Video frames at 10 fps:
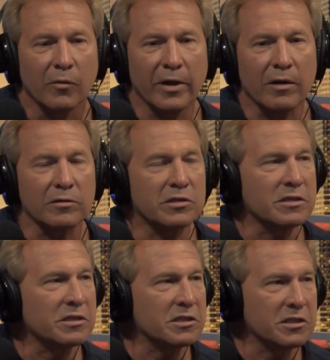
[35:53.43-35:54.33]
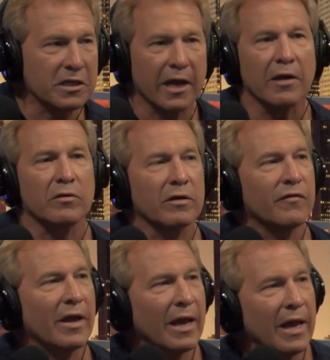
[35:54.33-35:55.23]
we are just scared
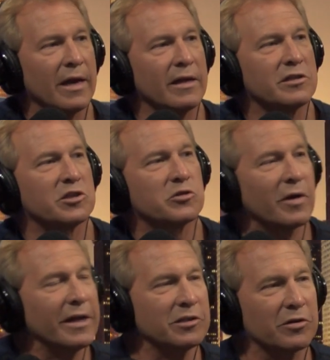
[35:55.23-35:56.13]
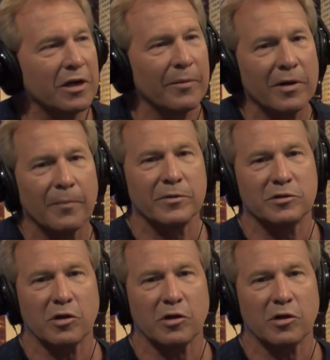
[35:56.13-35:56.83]
of any stranger coming up and